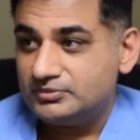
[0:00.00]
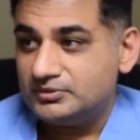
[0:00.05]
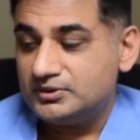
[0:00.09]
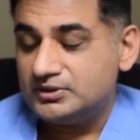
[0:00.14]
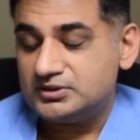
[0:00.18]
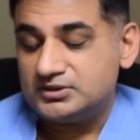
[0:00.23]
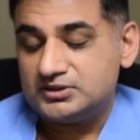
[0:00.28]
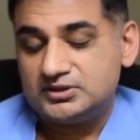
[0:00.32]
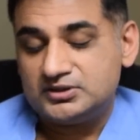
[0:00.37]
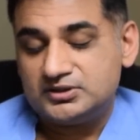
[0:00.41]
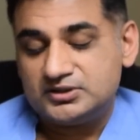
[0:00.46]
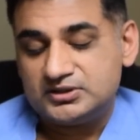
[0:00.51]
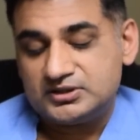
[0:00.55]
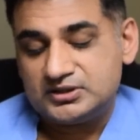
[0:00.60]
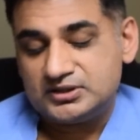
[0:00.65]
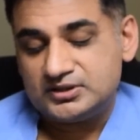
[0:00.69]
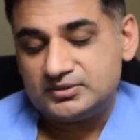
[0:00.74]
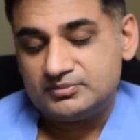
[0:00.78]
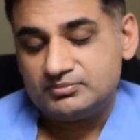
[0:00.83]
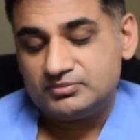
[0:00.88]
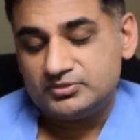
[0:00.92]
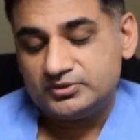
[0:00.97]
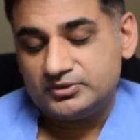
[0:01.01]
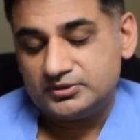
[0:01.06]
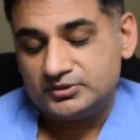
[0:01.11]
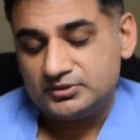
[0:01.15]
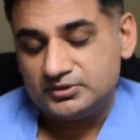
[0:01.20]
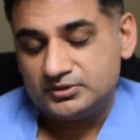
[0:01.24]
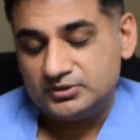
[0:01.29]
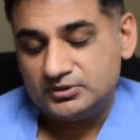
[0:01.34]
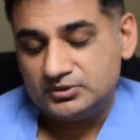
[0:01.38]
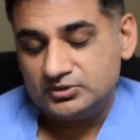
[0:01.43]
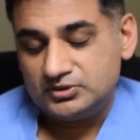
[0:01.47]
And you
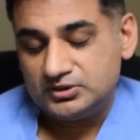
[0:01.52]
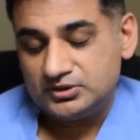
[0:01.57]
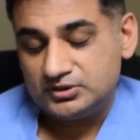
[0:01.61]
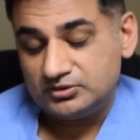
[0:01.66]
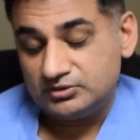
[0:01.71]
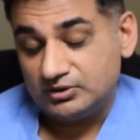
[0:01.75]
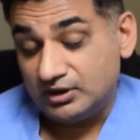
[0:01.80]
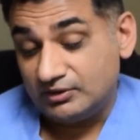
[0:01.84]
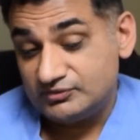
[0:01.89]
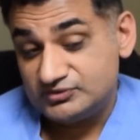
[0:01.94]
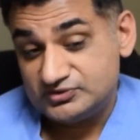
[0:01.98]
need